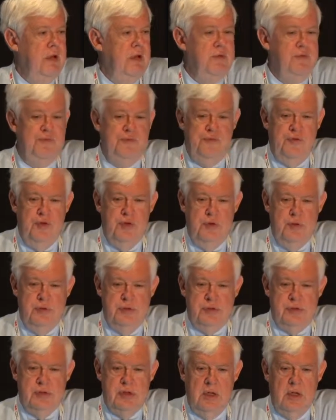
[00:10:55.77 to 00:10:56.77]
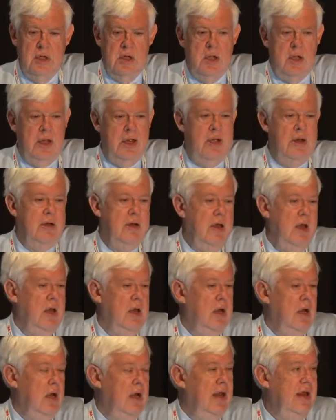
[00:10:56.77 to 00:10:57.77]
in foods and,
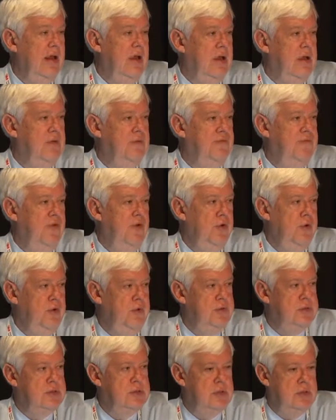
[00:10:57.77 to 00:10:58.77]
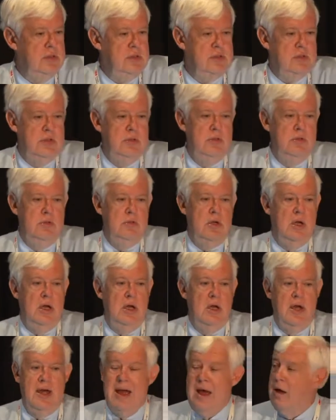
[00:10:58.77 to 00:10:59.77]
and link foods to uh,